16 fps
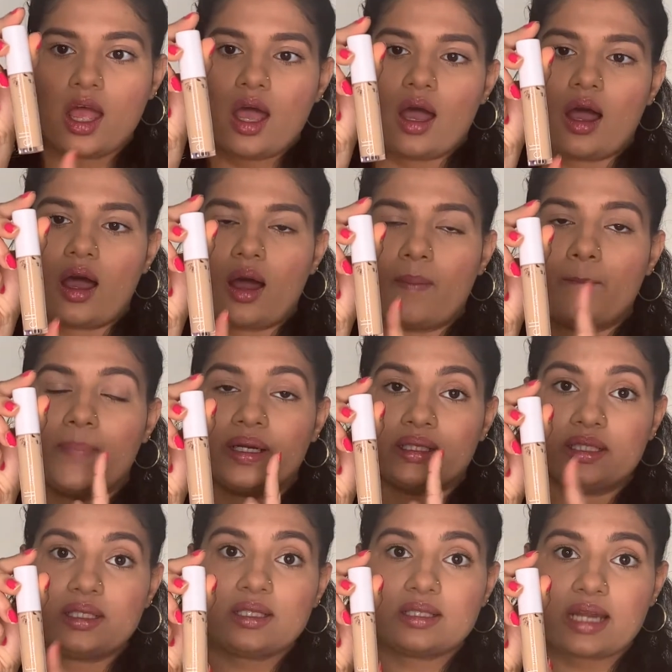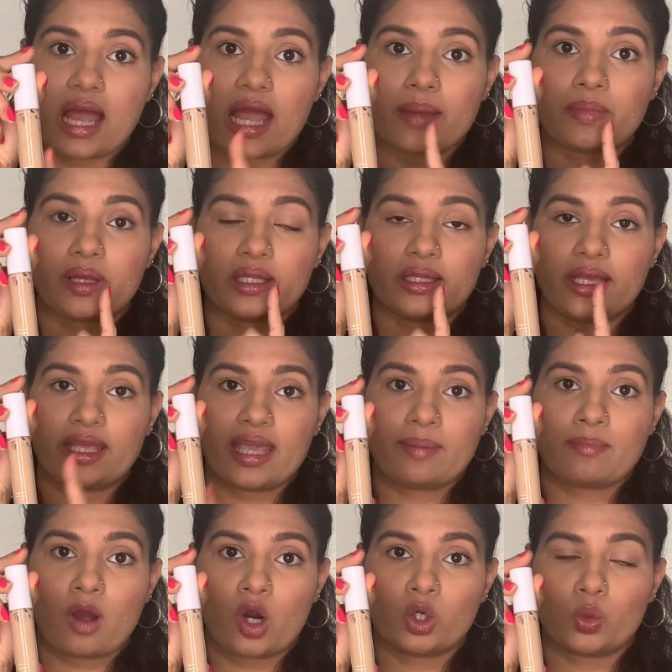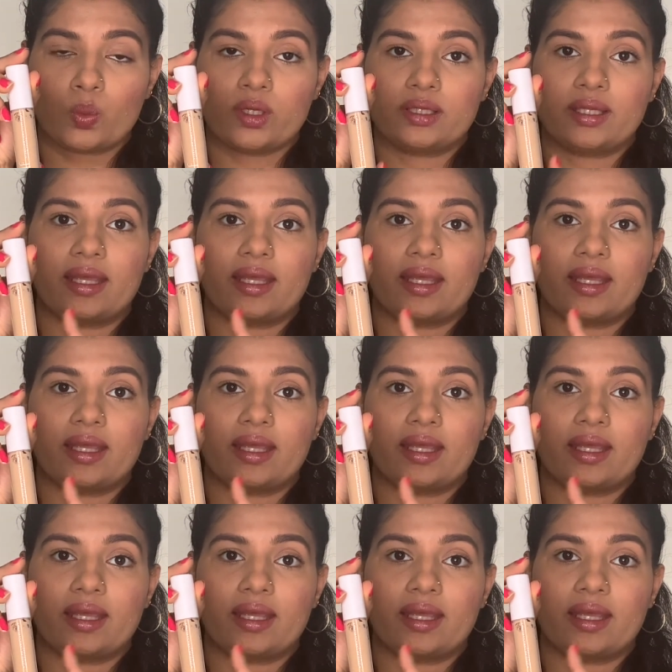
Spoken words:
but this time they came out with